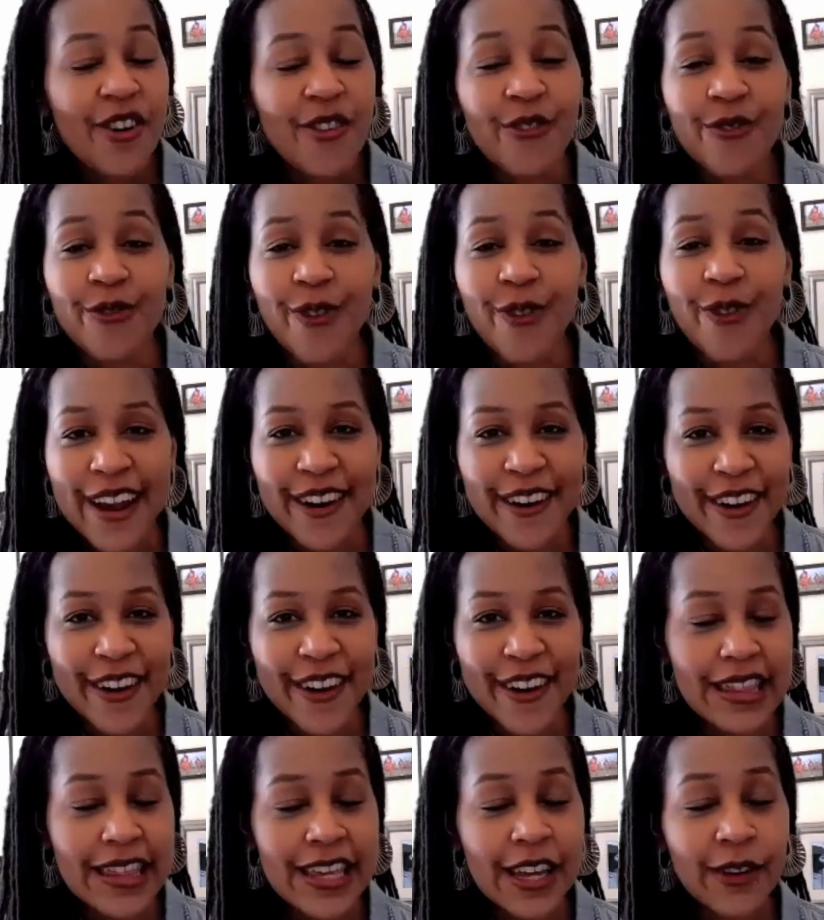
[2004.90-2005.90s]
writer.
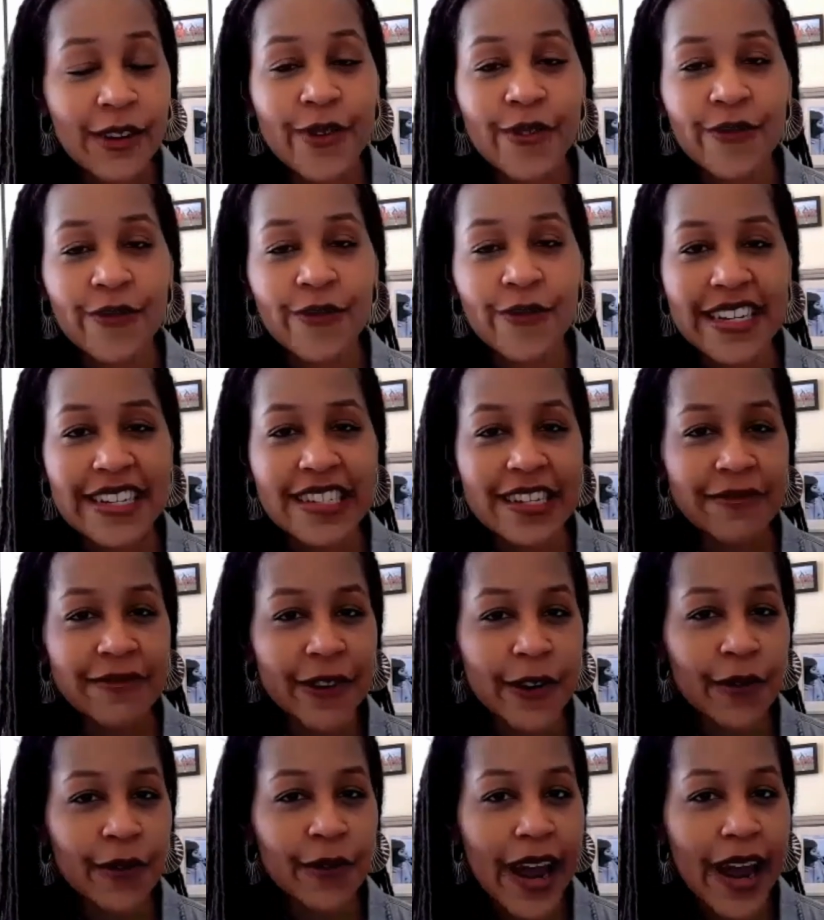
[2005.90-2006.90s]
I think we're very
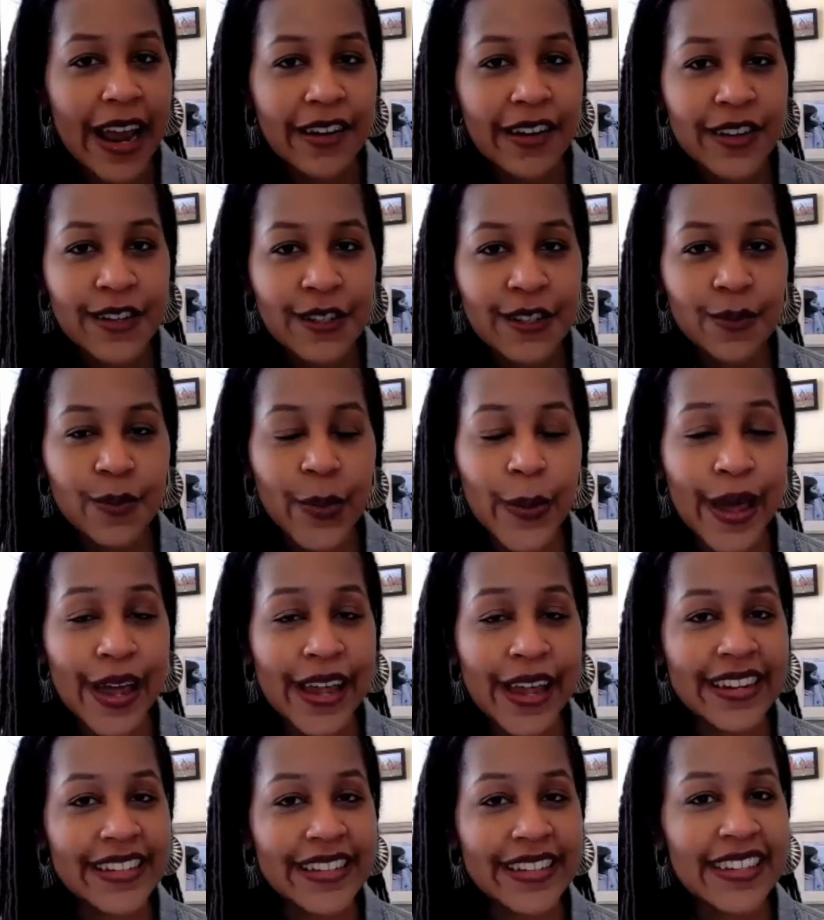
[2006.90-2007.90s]
different writers,
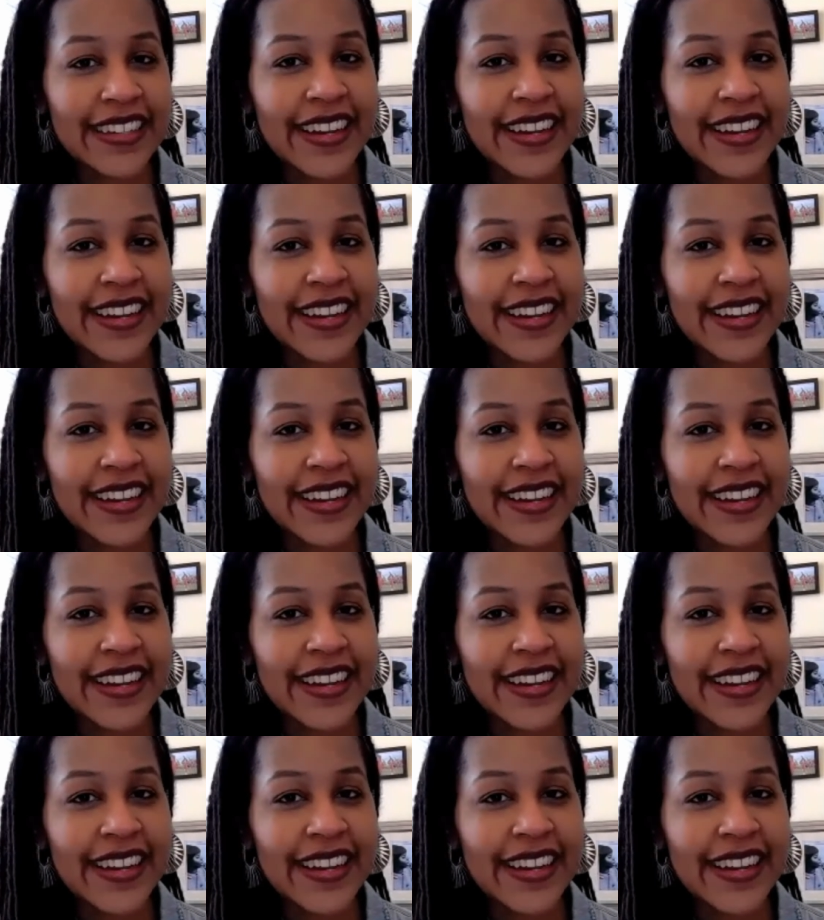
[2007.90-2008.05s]
but